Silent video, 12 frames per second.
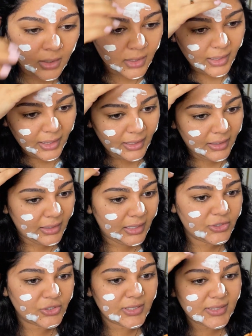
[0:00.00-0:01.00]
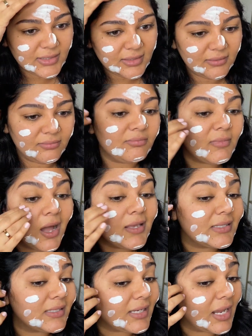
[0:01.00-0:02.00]
And it's just a
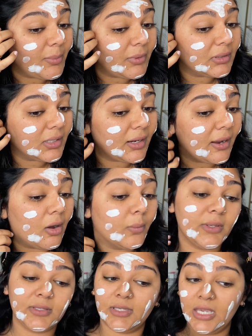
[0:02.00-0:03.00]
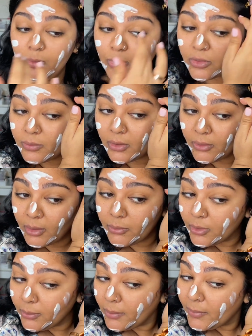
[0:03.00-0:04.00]
staple that I always keep with me when I'm
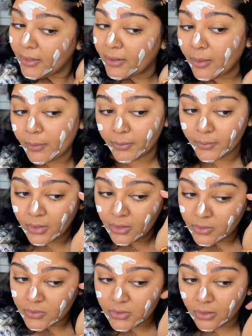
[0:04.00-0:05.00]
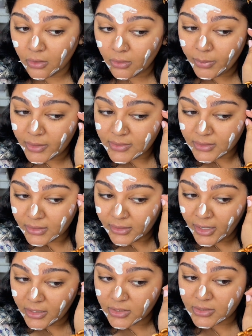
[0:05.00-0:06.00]
doing my makeup. So basically
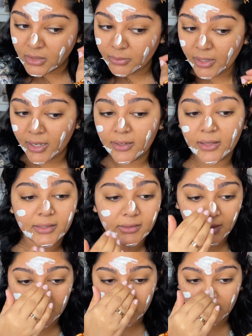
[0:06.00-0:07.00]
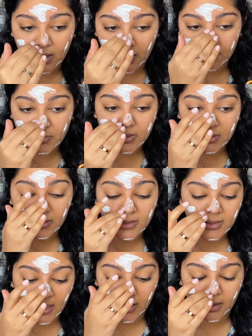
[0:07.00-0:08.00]
I just applied it like this, and now I'm just going
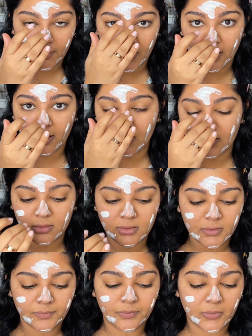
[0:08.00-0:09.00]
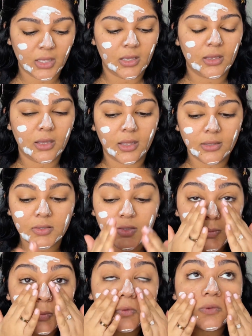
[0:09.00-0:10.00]
to take my hands and
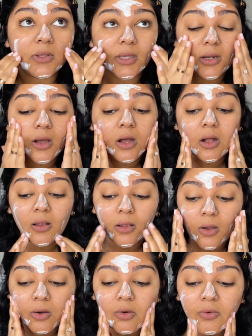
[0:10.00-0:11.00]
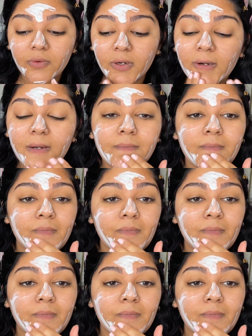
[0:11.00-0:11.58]
smooth it all over.